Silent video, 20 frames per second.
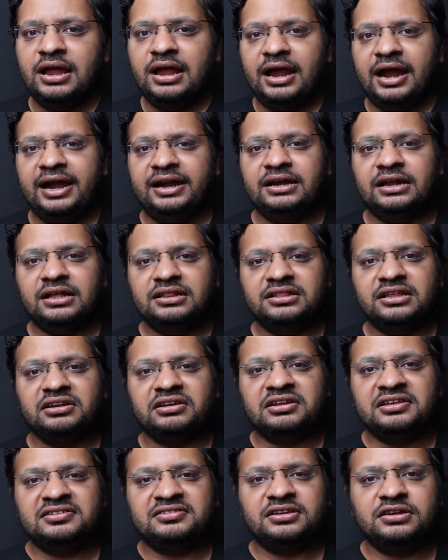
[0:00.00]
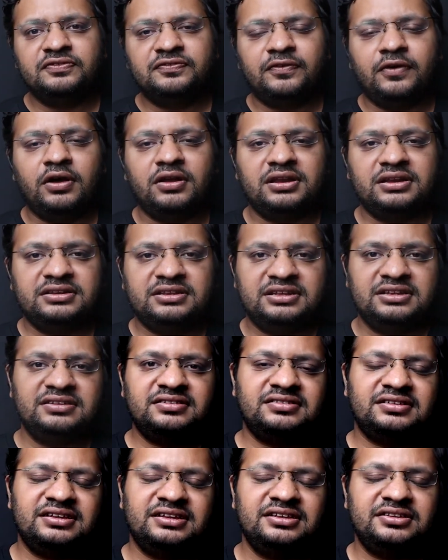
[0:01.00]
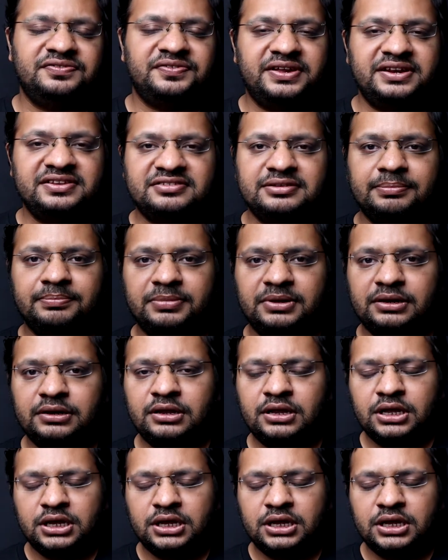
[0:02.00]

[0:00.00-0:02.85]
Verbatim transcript: and the reason for this is very simple